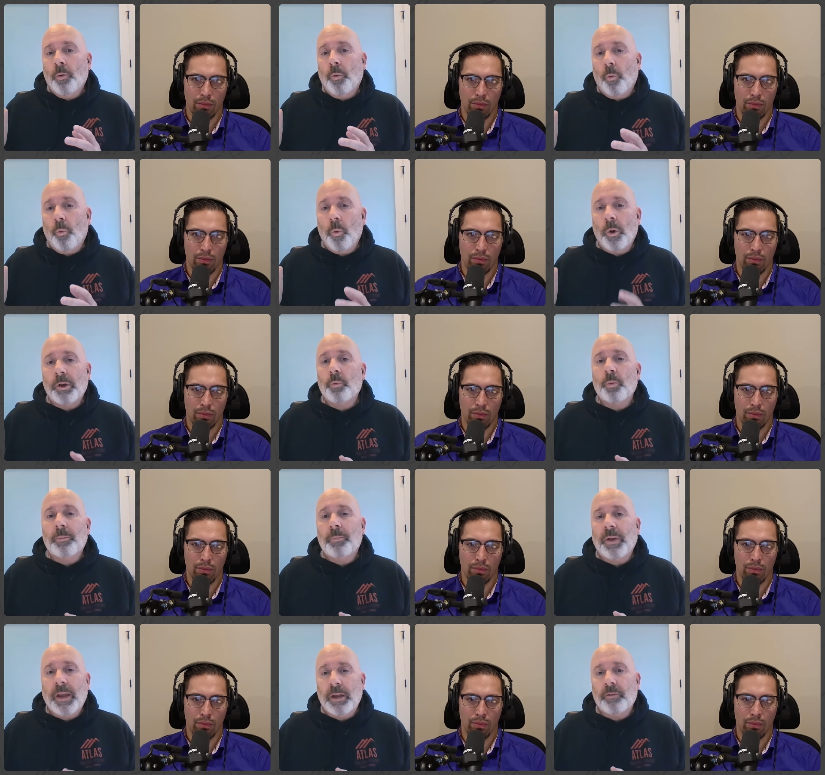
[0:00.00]
Speaker 1: what are we
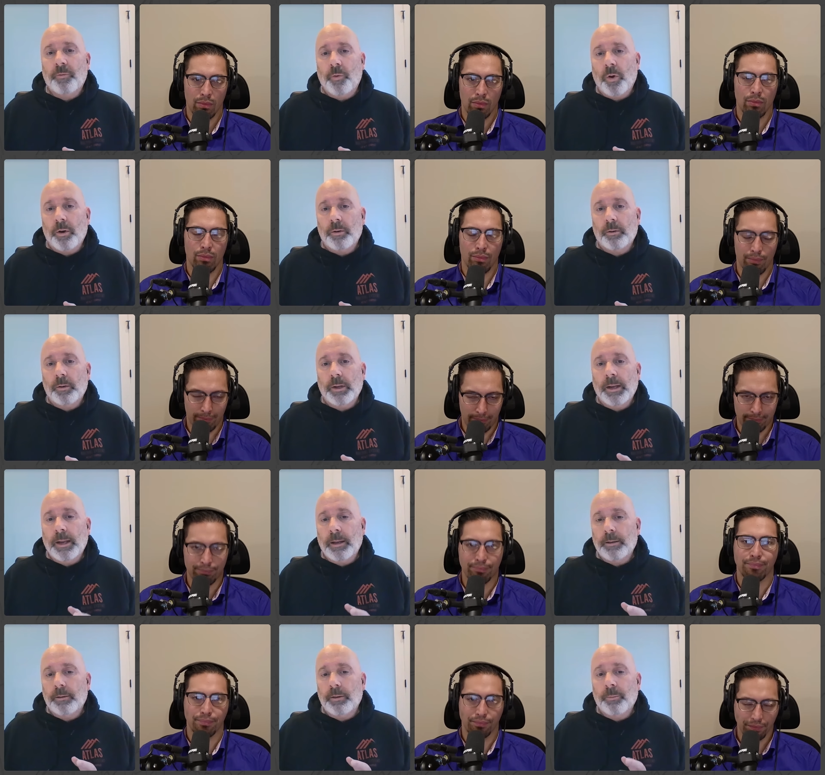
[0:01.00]
paying for?
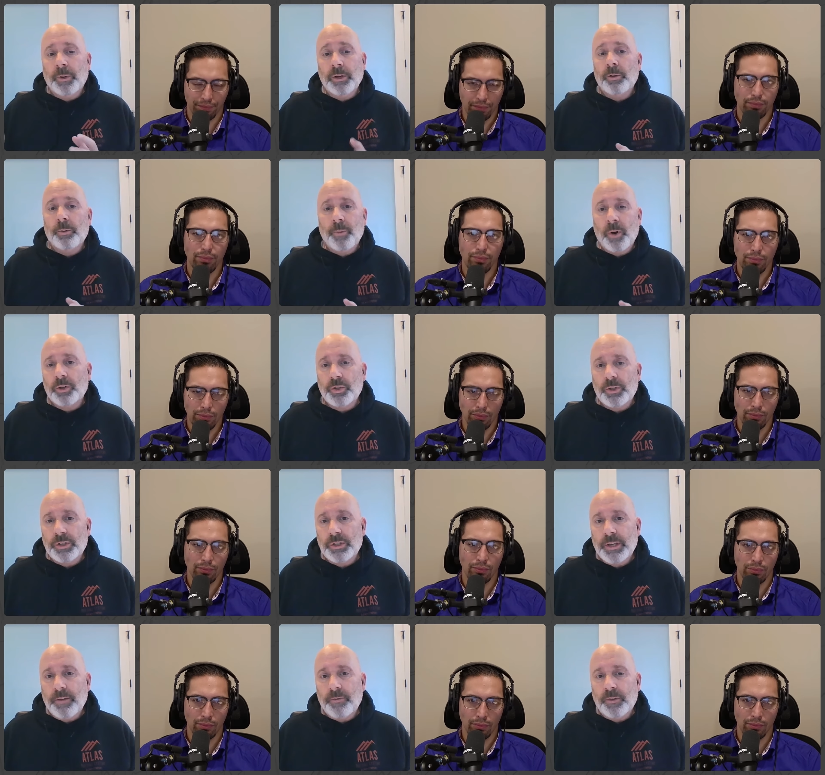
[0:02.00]
And the bigger the margin of
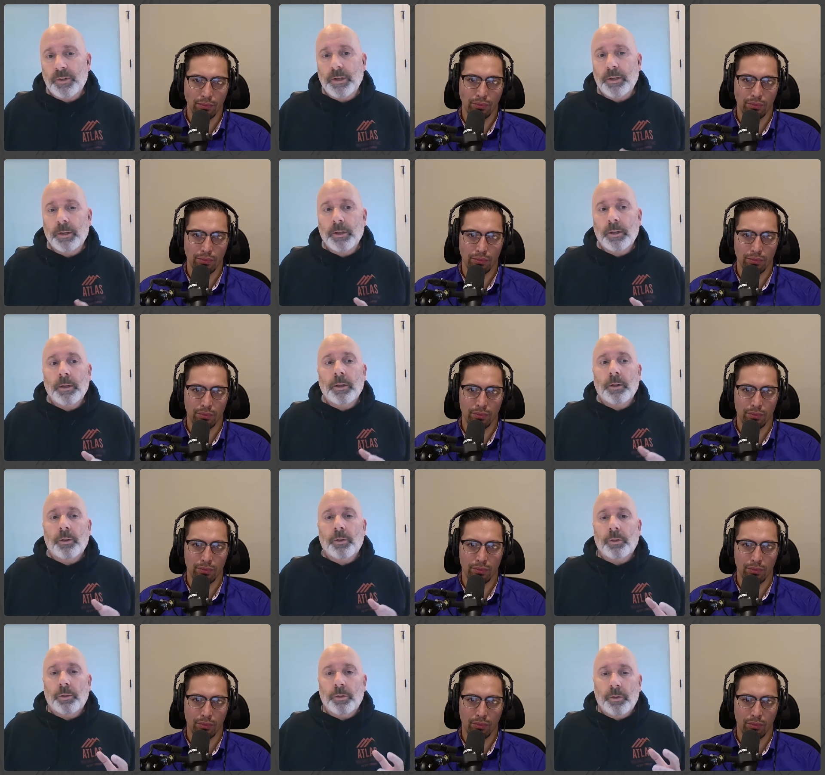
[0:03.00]
safety,
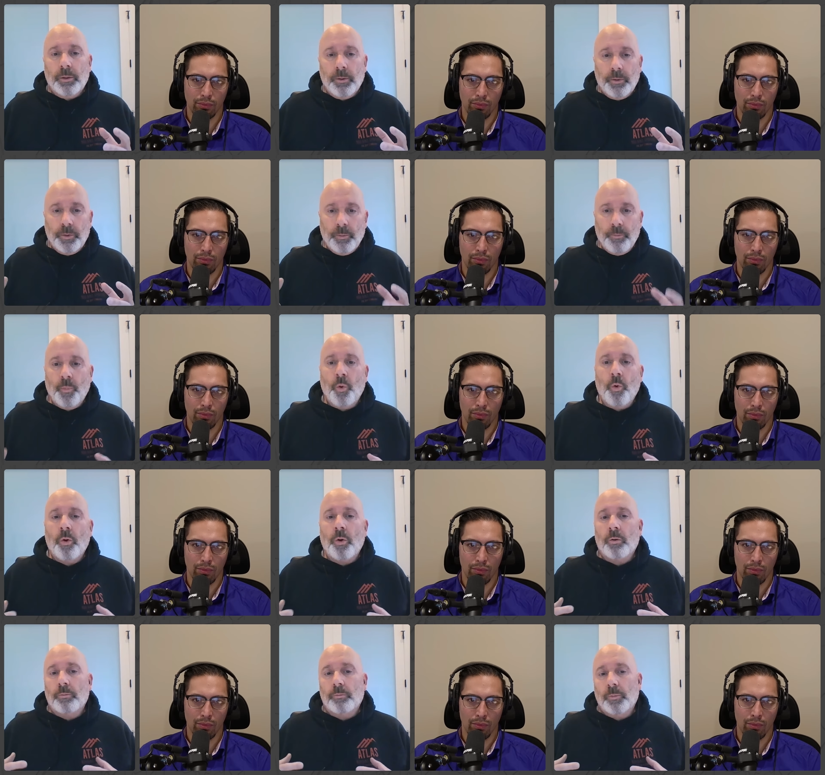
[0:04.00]
the, the
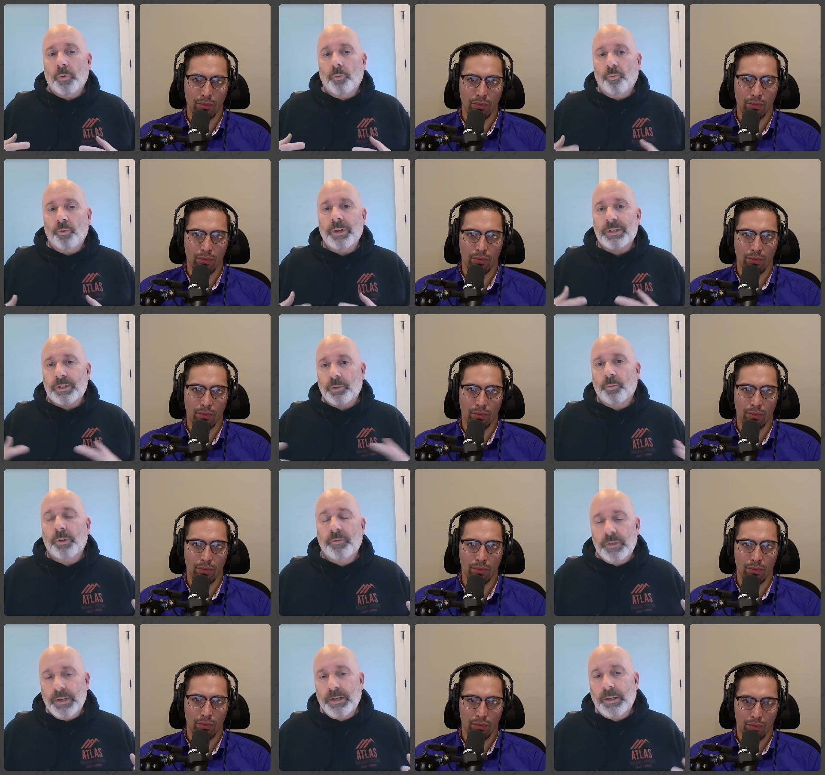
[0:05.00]
more risk
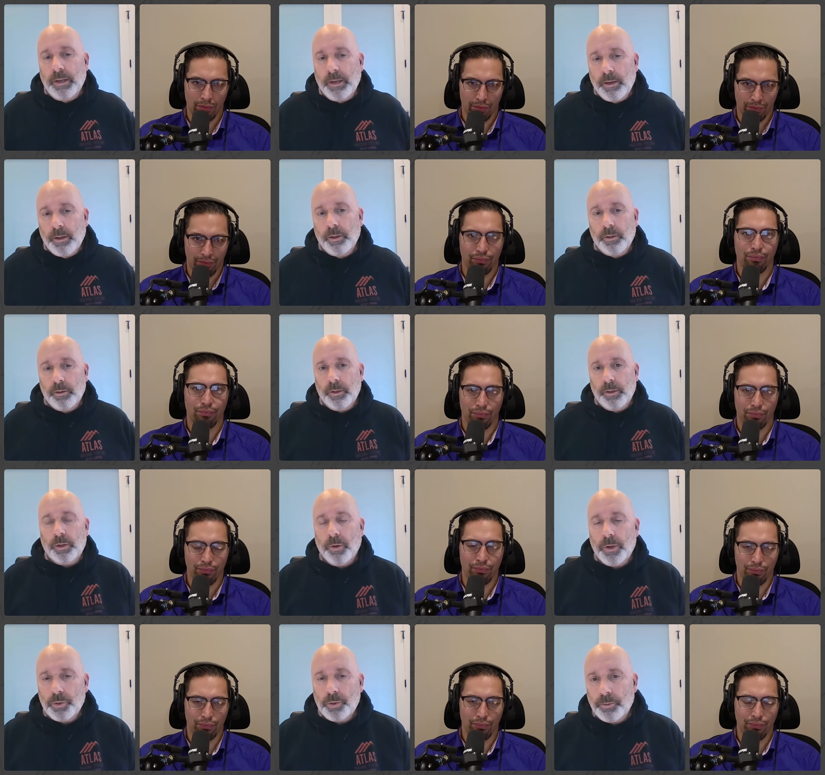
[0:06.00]
we've
Speaker 2: taken out of the, the
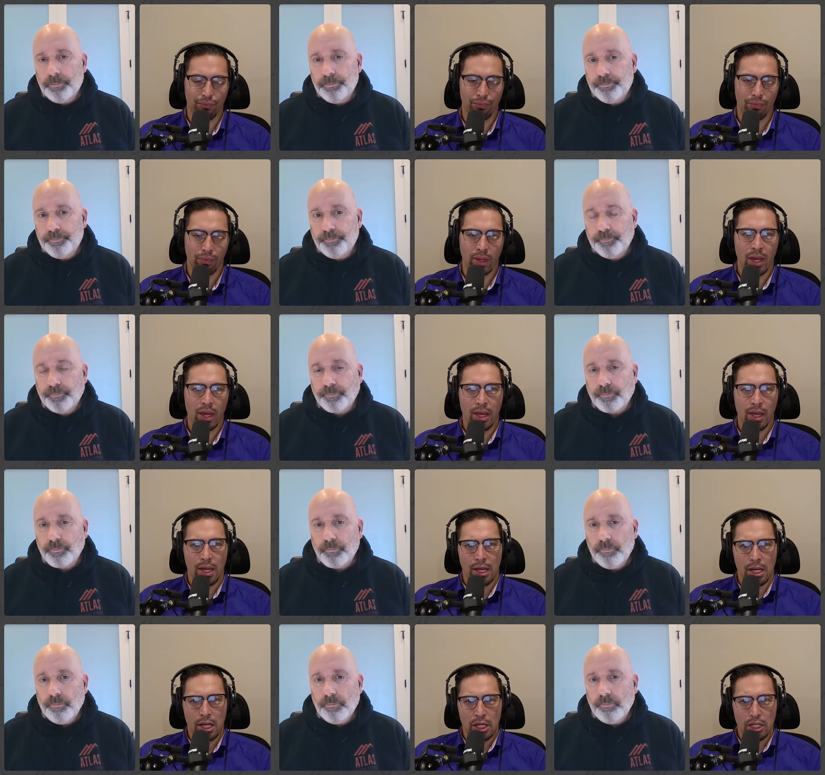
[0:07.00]
equation.
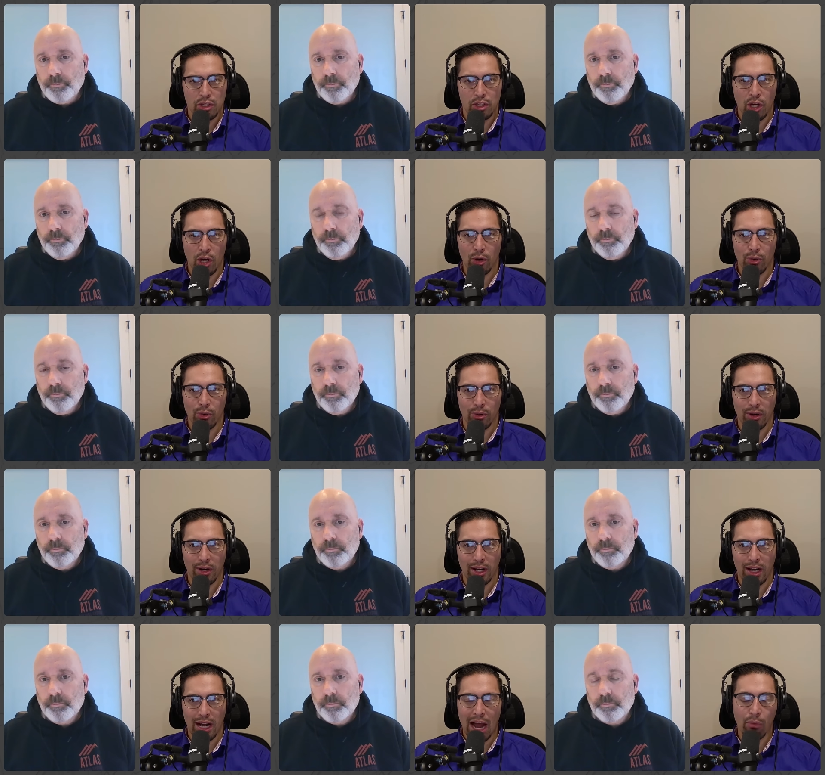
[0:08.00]
So
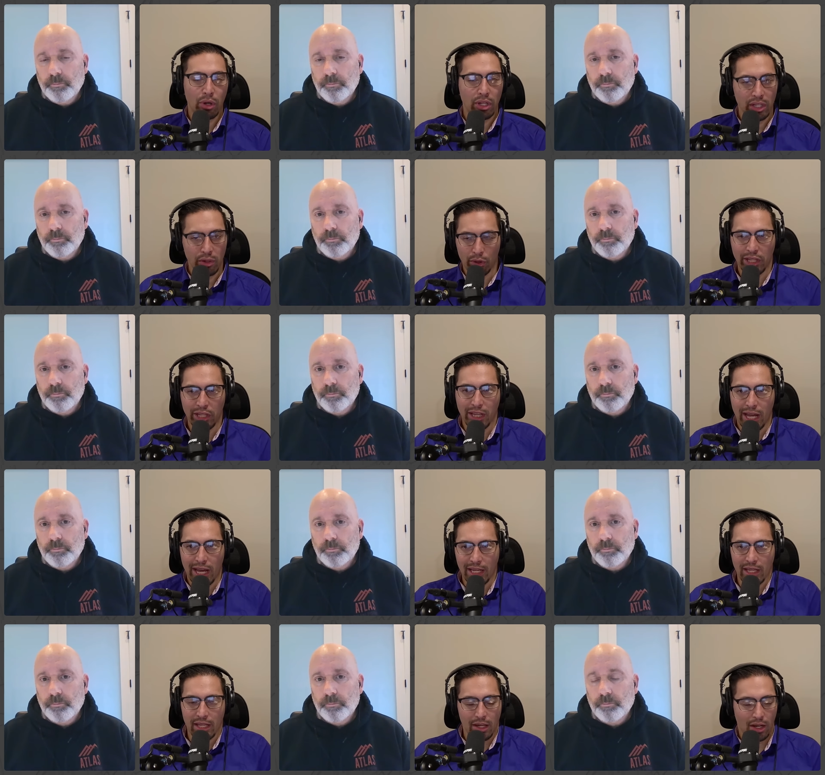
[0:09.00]
I really, really
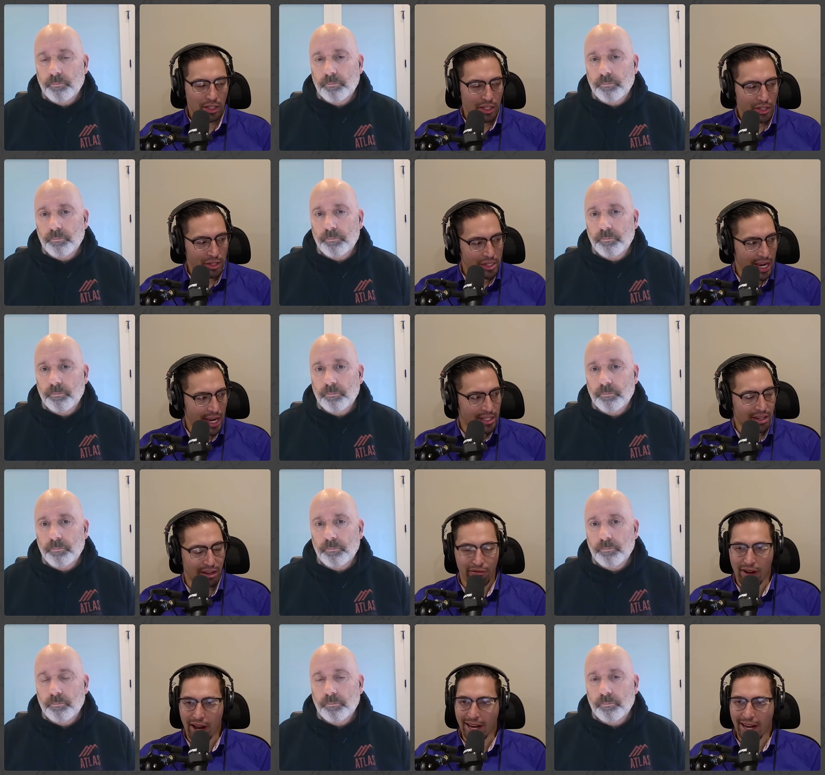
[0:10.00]
like your takes on
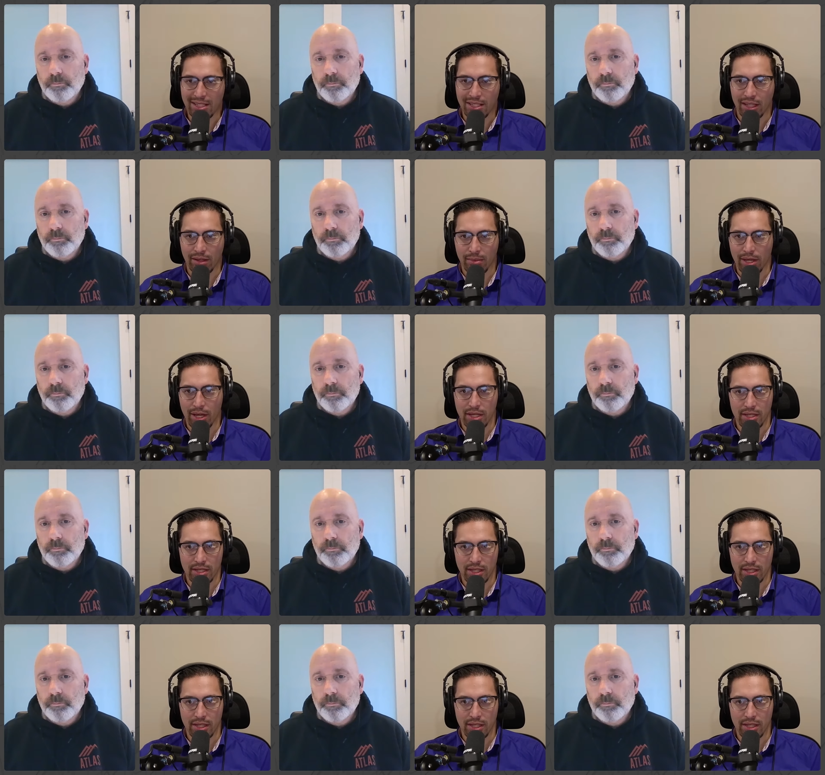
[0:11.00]
financing because